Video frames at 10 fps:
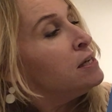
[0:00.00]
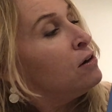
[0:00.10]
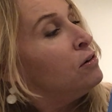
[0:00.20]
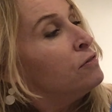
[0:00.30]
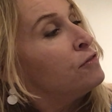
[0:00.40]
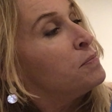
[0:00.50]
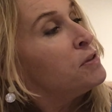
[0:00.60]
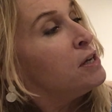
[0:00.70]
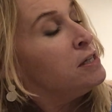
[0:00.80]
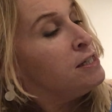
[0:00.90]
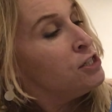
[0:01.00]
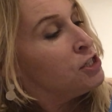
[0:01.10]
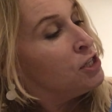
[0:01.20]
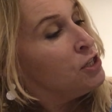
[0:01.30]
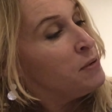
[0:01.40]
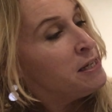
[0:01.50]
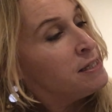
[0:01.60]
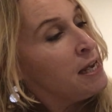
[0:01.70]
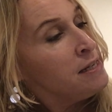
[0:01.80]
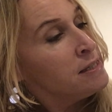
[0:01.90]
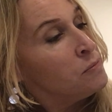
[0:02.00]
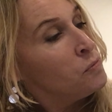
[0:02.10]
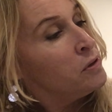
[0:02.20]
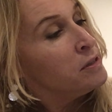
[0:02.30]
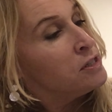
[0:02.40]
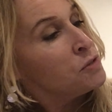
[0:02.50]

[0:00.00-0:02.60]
on from 32 in tens and ones,